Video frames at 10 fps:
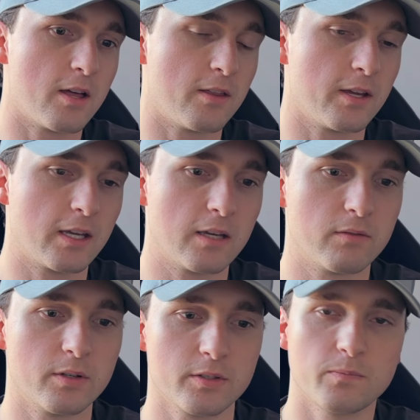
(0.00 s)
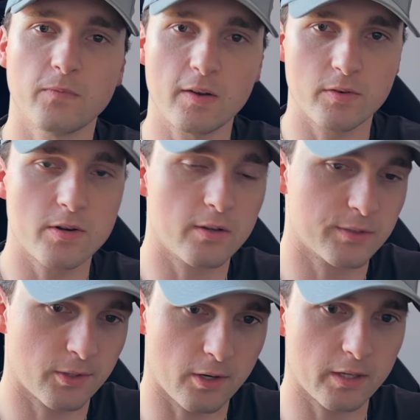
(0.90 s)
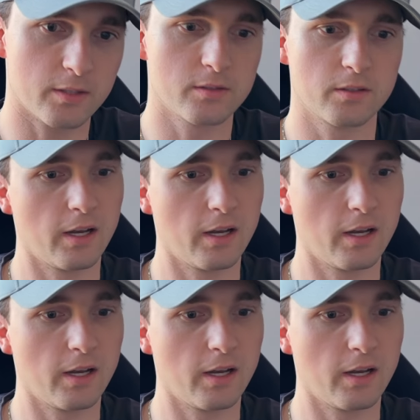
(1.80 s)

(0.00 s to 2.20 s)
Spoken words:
They gave us $500 in credits